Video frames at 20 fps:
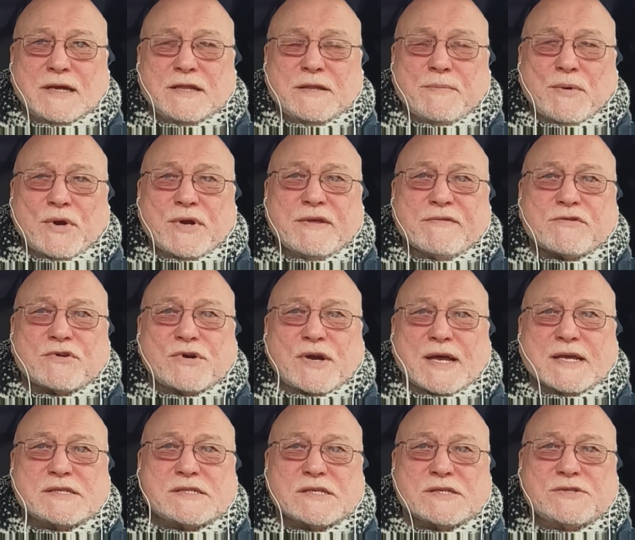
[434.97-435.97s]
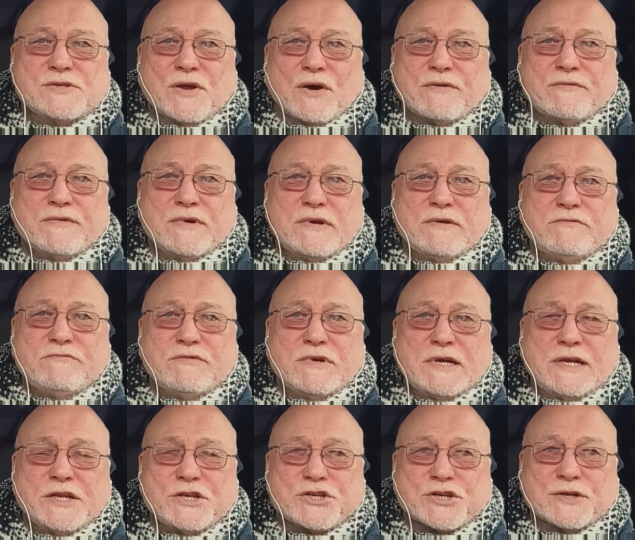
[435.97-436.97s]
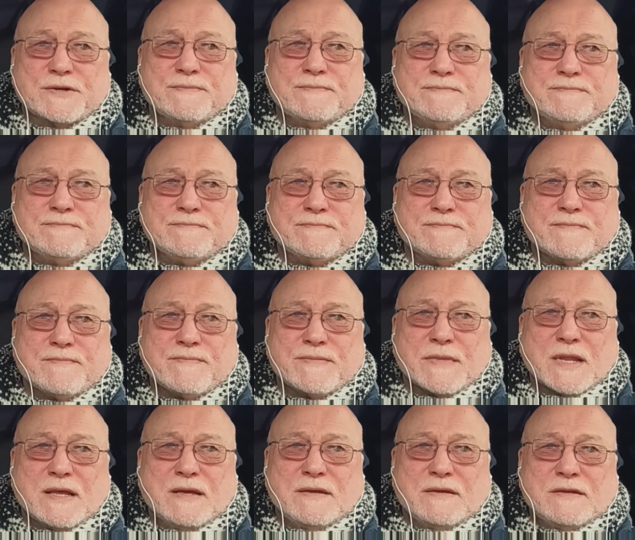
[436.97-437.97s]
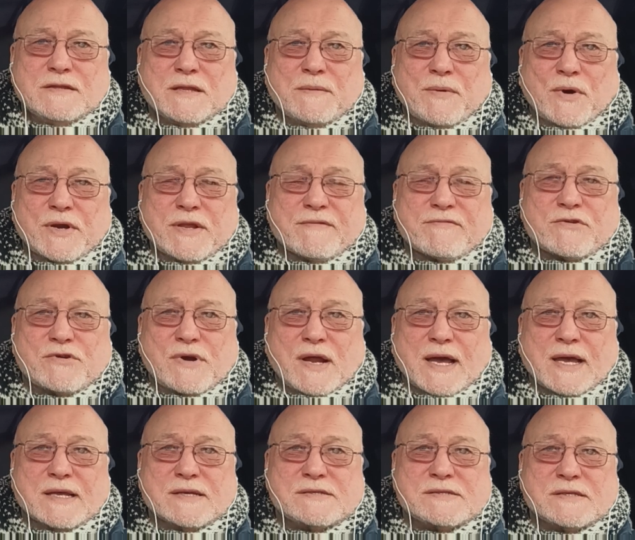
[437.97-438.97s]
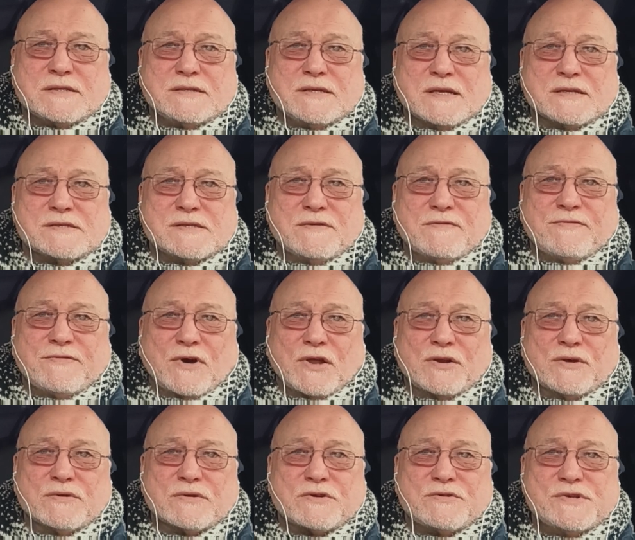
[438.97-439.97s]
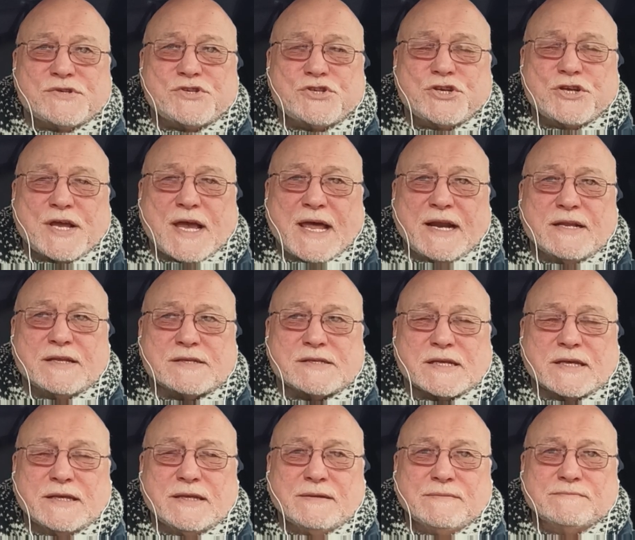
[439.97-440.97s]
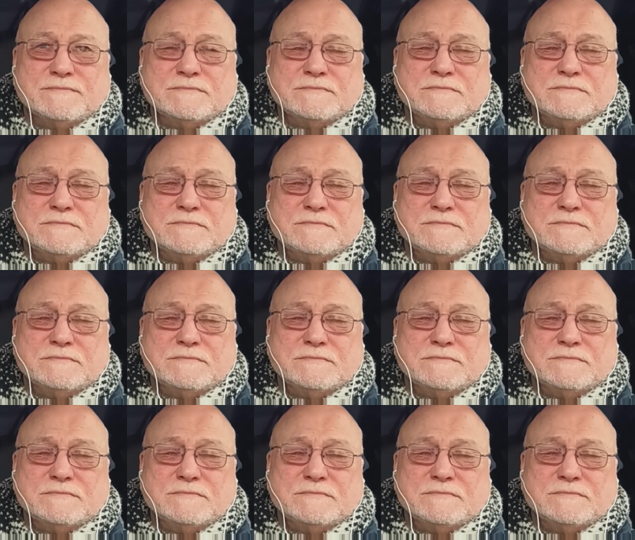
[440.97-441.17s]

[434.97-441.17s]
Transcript: And the body of Christ is not real religion. The body of Christ doesn't follow Christianity.